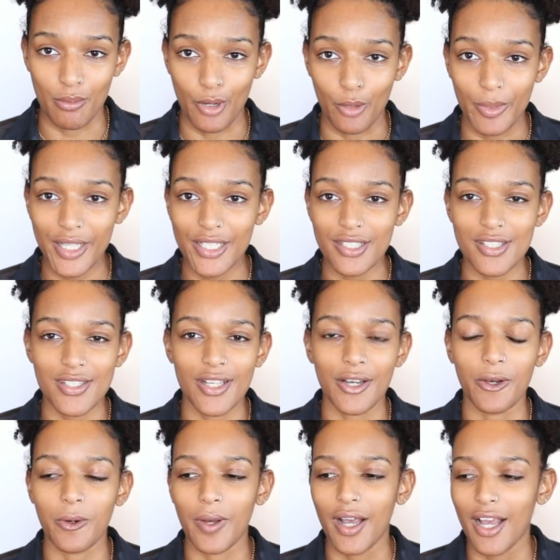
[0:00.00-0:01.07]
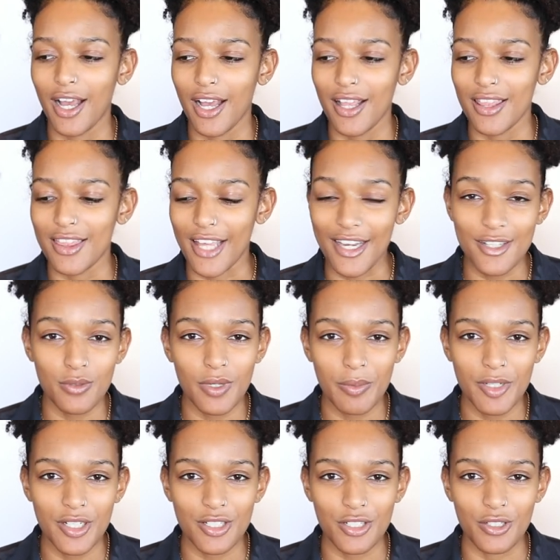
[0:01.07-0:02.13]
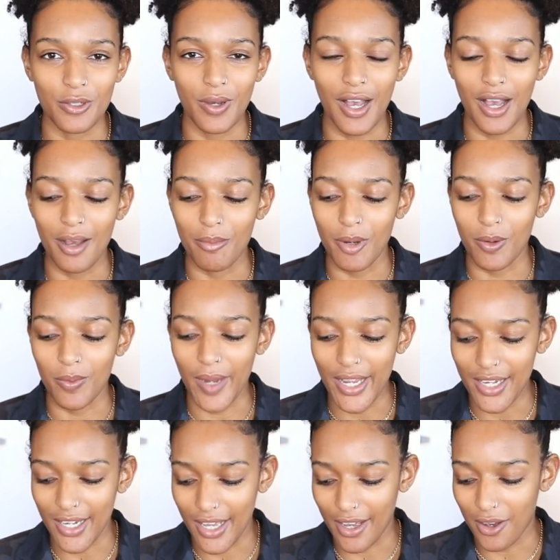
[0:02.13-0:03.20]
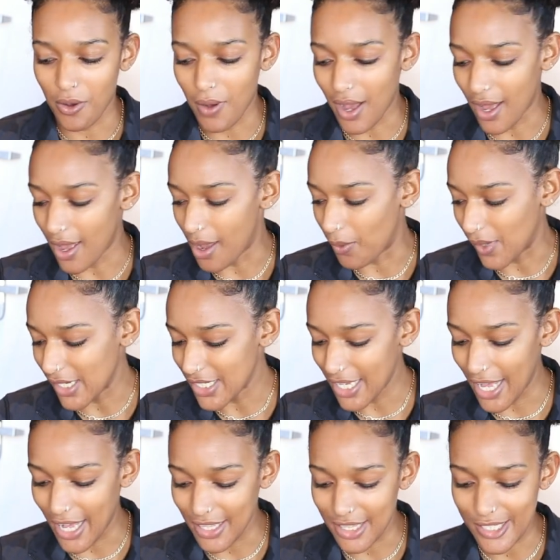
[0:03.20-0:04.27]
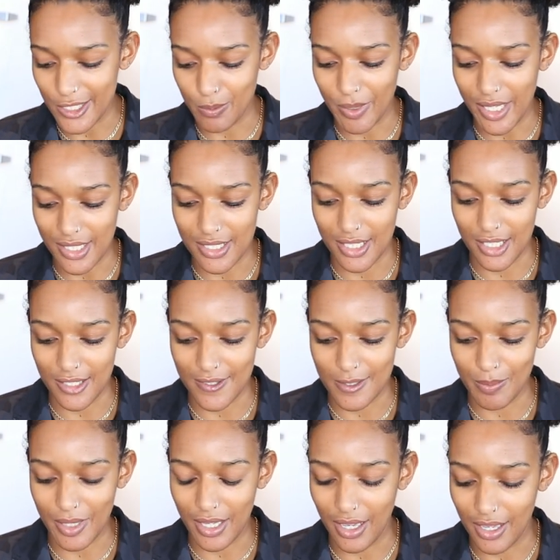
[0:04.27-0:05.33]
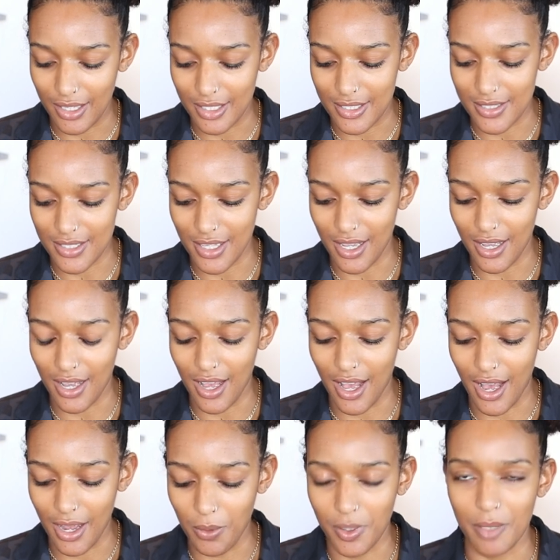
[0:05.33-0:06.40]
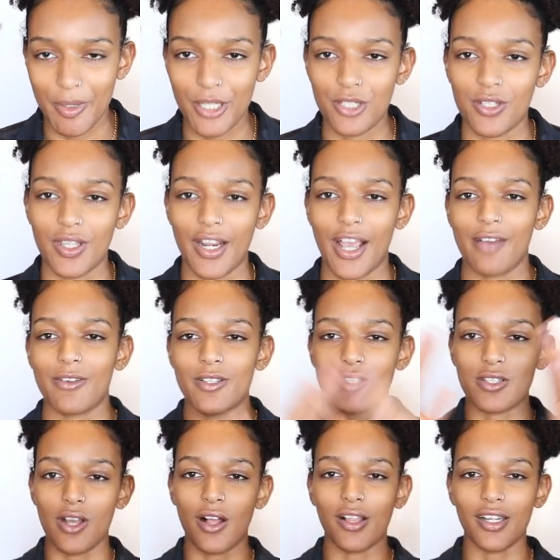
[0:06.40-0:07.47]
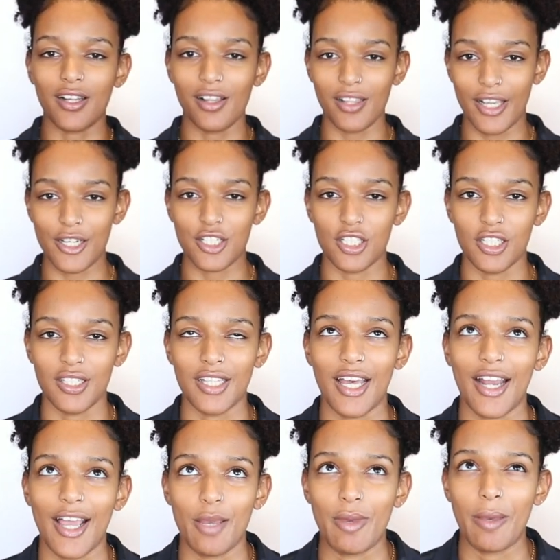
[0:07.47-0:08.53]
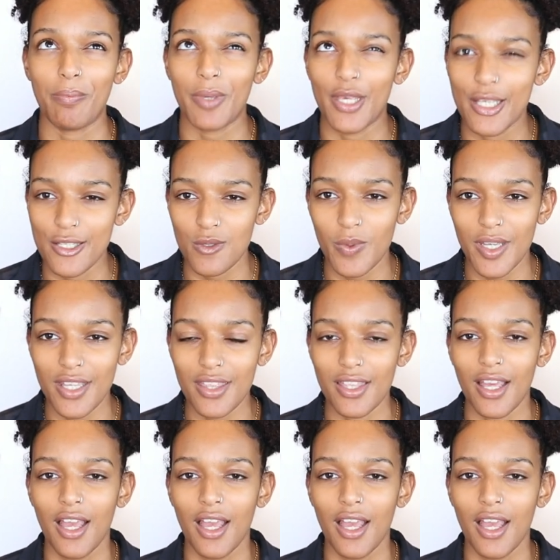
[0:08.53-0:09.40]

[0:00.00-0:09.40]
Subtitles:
moment. So that is what I'm going to do. But right now, I wanted to add these pieces because I want to make sure that I have a solid collection that I'm at peace with